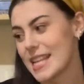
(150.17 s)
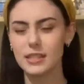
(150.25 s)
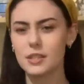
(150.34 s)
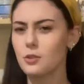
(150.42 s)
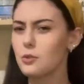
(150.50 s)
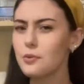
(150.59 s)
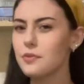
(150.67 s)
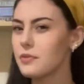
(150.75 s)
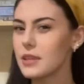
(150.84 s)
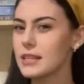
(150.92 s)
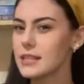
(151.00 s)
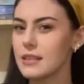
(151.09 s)
So I don't know if
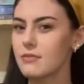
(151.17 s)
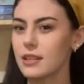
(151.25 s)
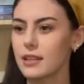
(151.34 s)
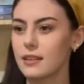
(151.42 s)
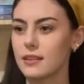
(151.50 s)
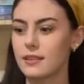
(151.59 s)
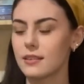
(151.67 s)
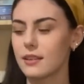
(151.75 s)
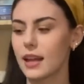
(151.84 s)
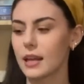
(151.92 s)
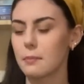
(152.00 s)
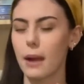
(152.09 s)
it's even
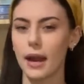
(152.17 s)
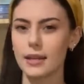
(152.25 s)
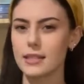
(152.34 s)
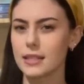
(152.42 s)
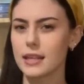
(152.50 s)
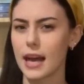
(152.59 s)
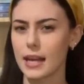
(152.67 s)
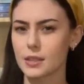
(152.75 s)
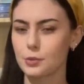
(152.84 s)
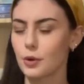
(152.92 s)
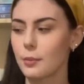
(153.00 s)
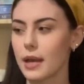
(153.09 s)
like marketed as
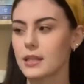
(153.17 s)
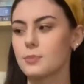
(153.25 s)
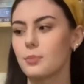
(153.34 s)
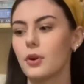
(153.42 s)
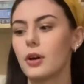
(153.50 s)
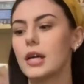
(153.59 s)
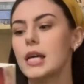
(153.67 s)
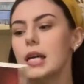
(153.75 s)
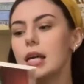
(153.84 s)
a romance, but